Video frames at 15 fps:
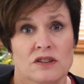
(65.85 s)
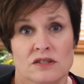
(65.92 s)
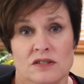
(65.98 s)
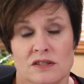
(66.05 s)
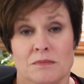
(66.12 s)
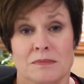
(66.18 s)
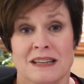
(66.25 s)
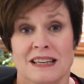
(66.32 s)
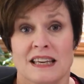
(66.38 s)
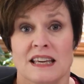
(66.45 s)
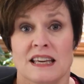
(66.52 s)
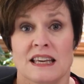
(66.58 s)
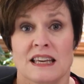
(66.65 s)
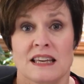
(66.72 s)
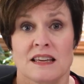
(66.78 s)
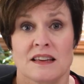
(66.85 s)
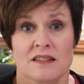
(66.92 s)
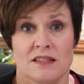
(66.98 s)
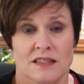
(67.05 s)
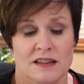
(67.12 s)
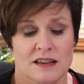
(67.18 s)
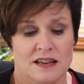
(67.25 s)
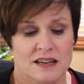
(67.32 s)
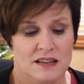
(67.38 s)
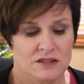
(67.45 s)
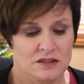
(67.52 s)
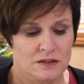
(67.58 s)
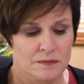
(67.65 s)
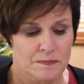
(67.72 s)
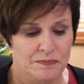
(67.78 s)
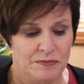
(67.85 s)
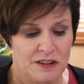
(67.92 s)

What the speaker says: us some key things.